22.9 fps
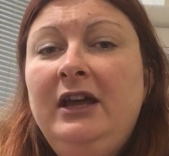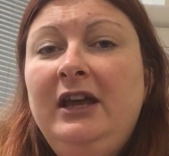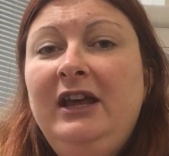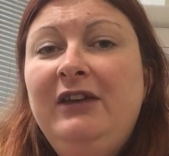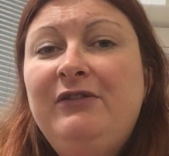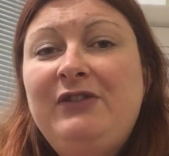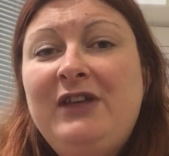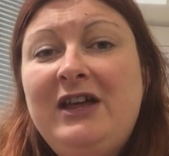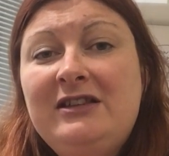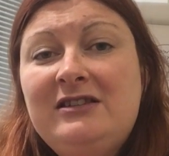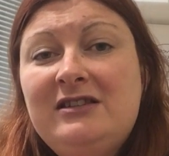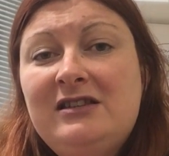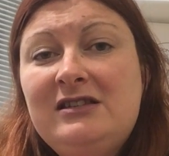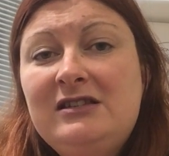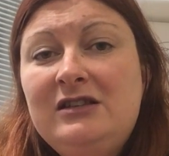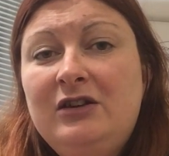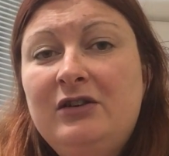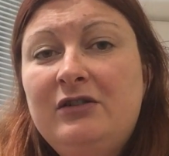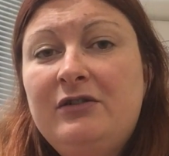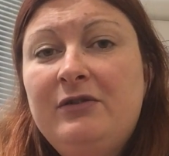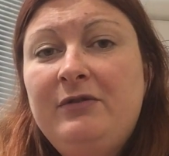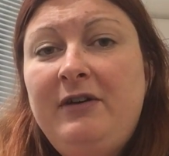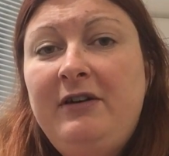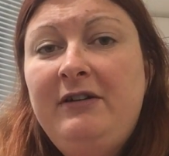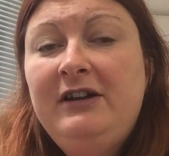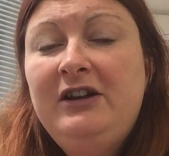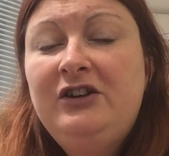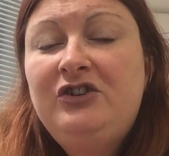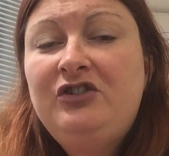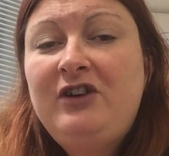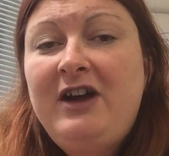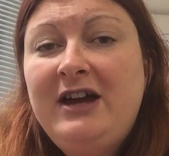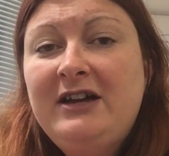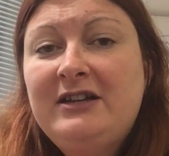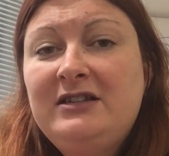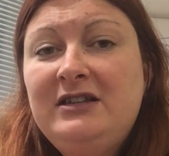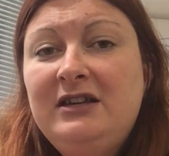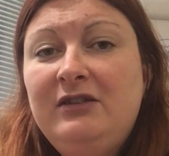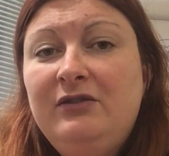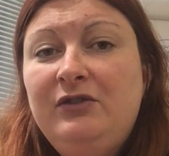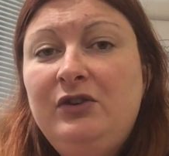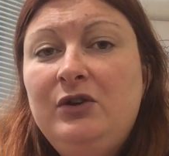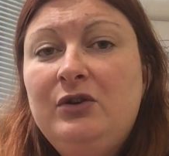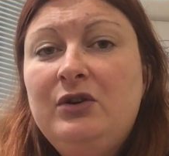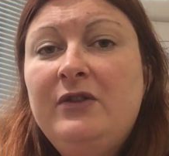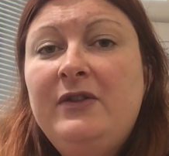If that doesn't look very
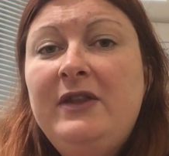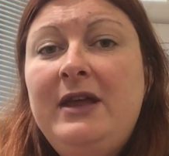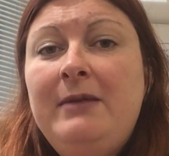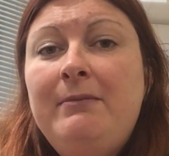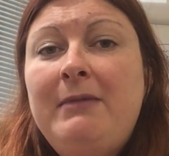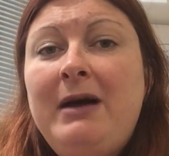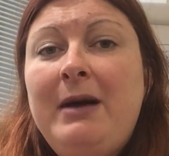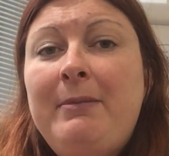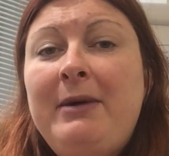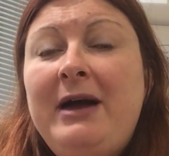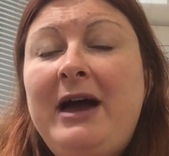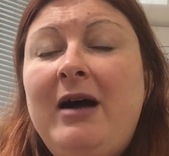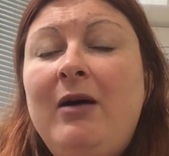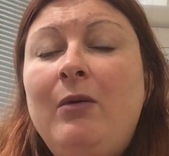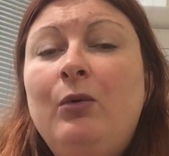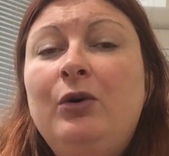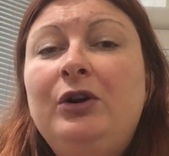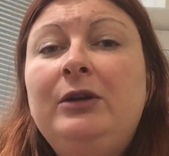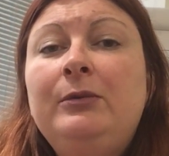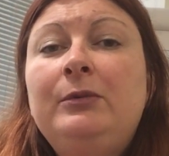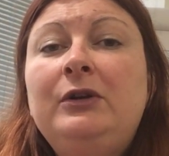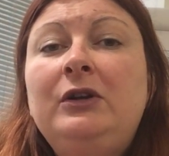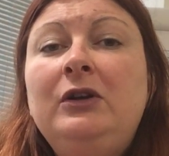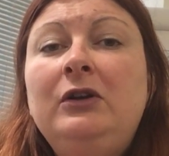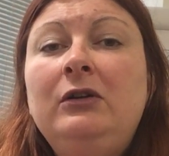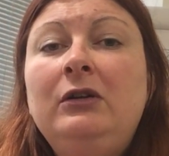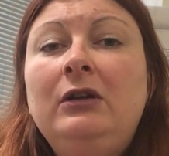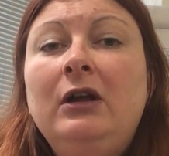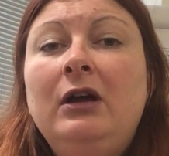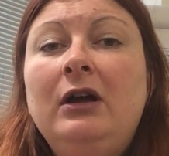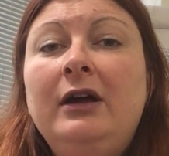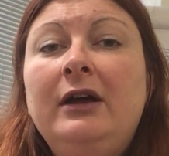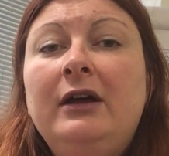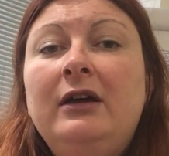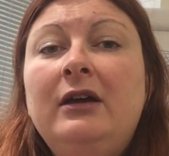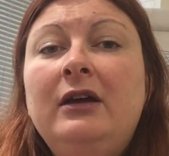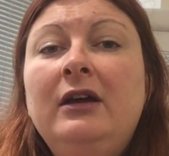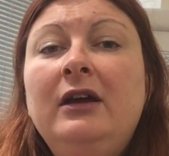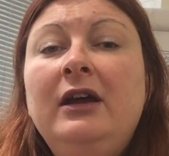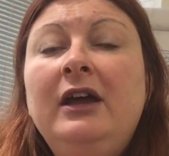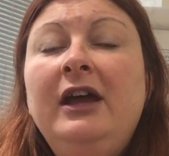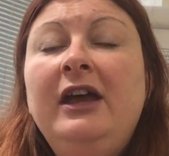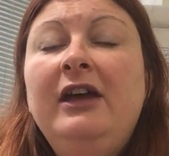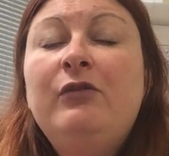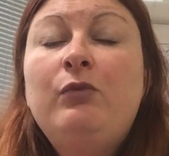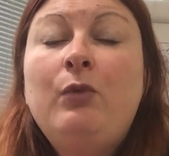attractive, you can then map out what it would look like
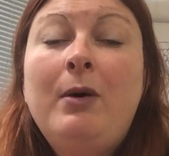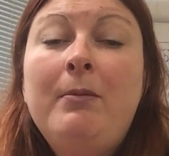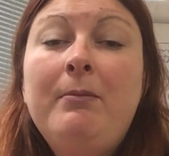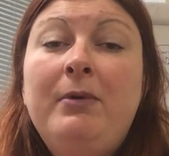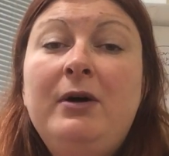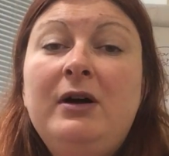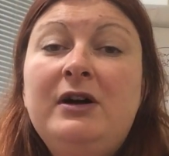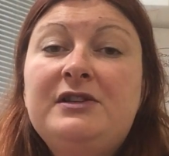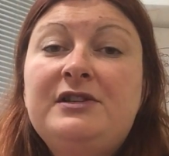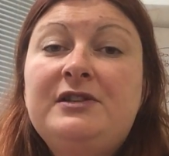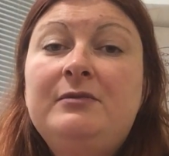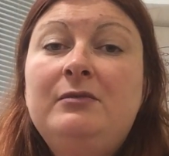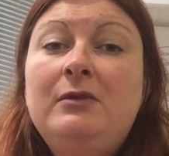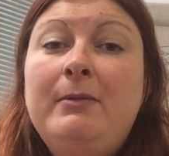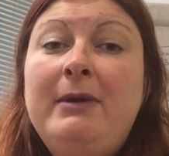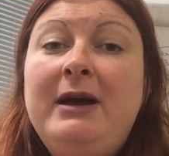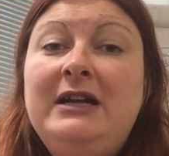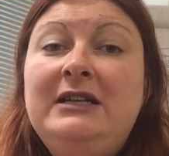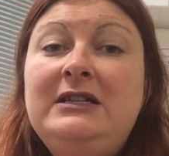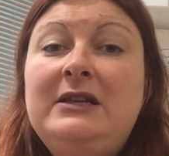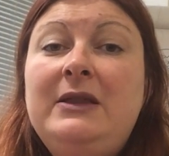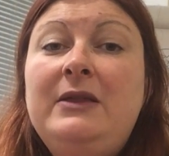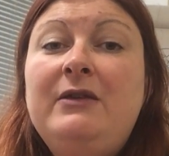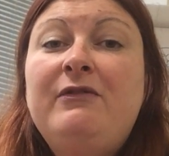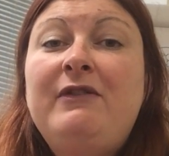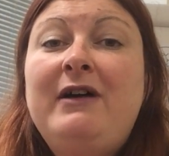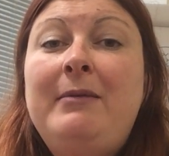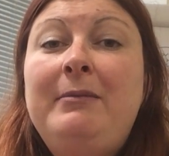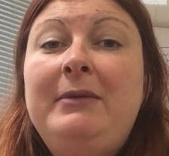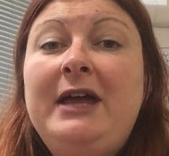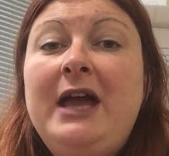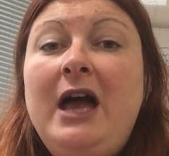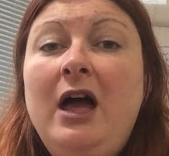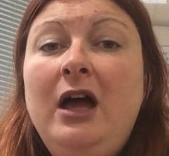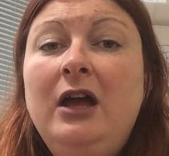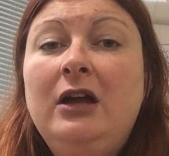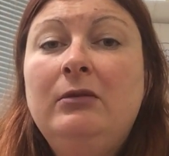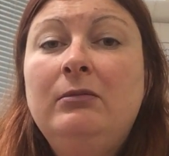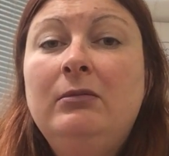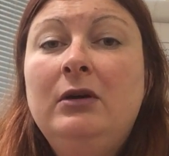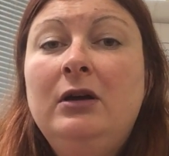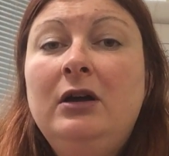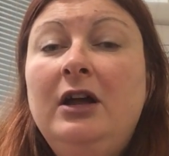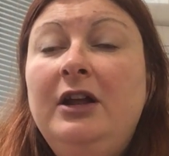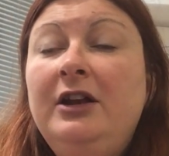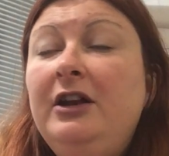if one person remained in the family
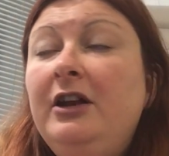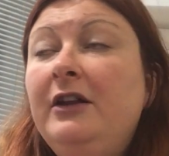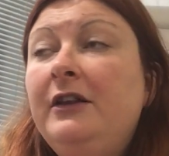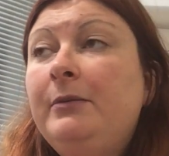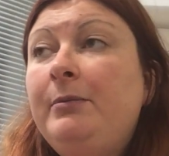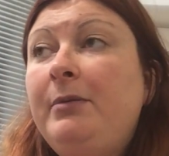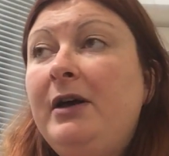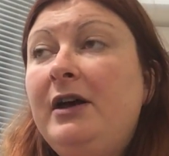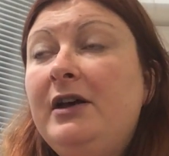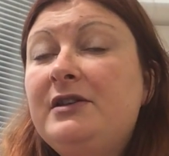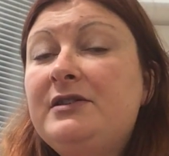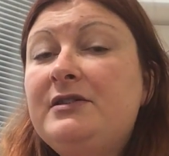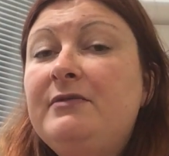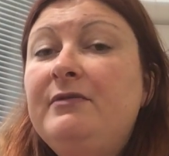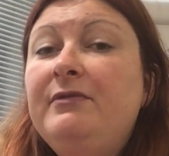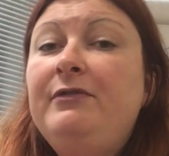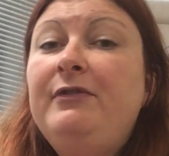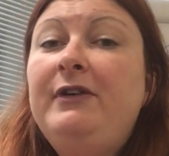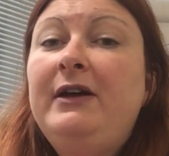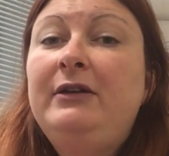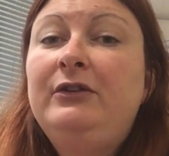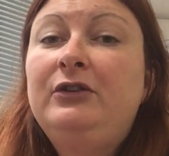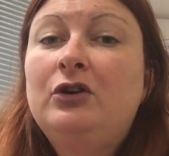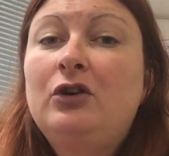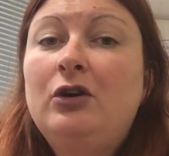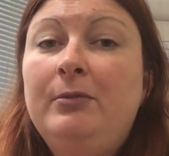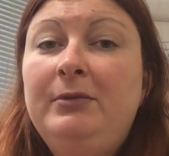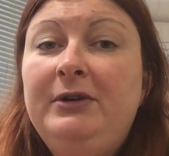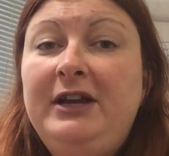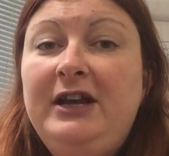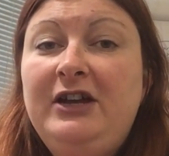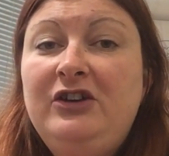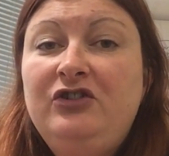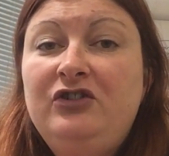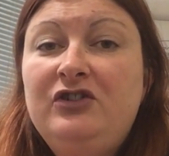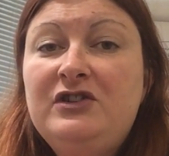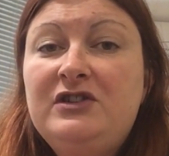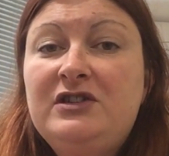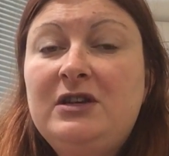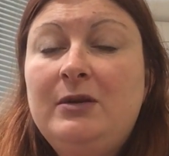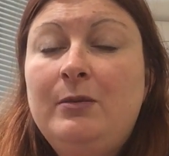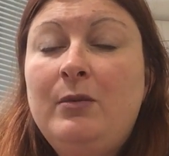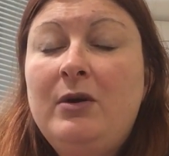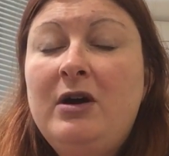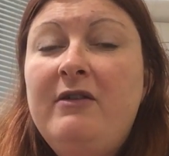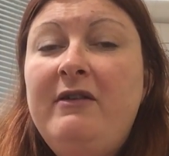home and another person found accommodation
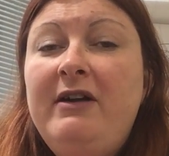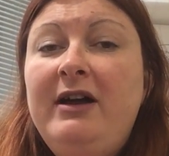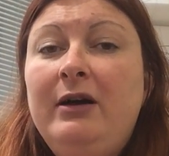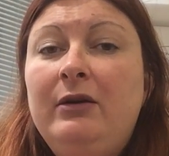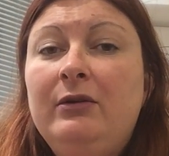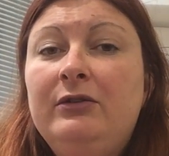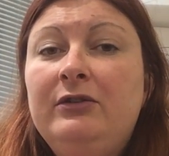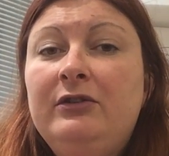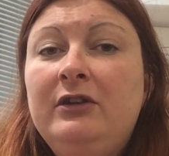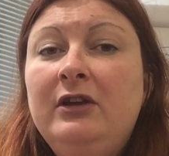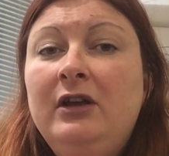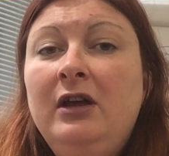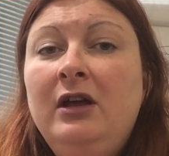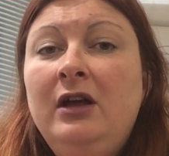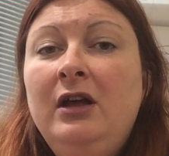somewhere else.